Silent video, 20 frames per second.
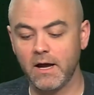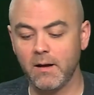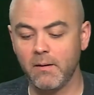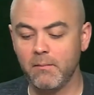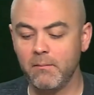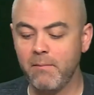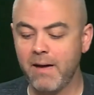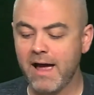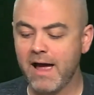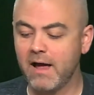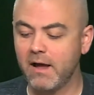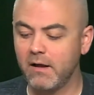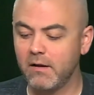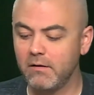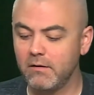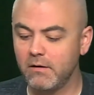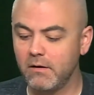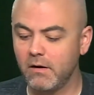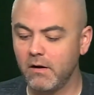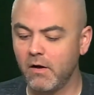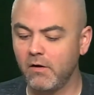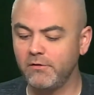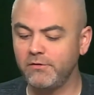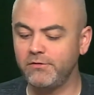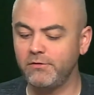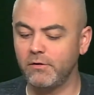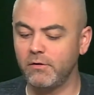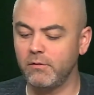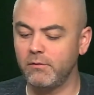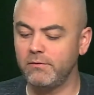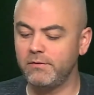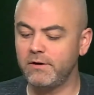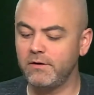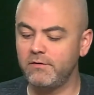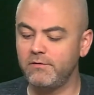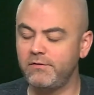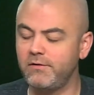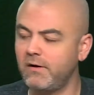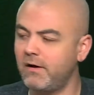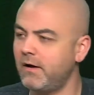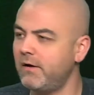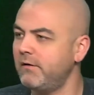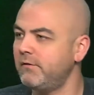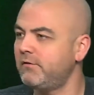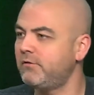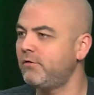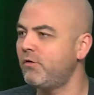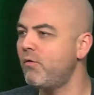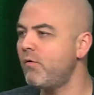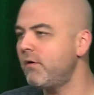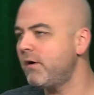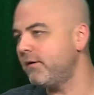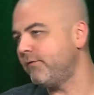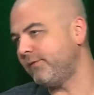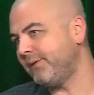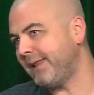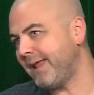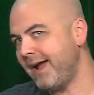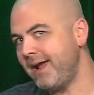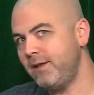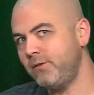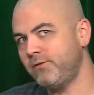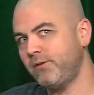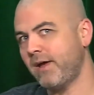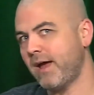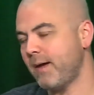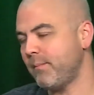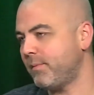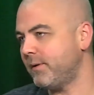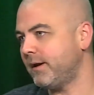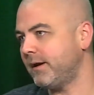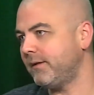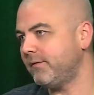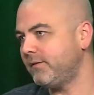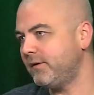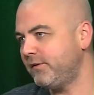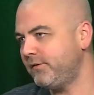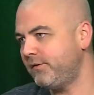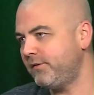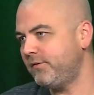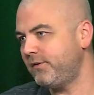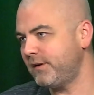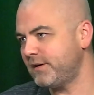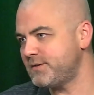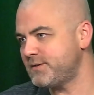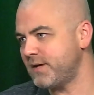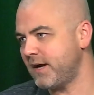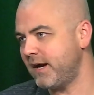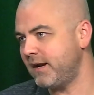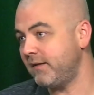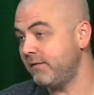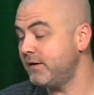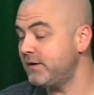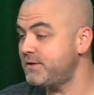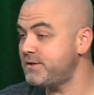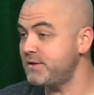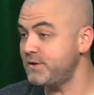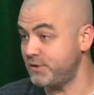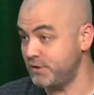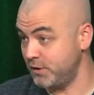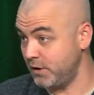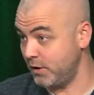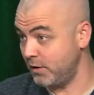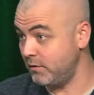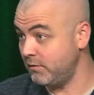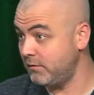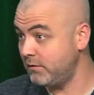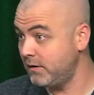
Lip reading: Matt, also, there's a tour of lights happening. This is exciting. This is new.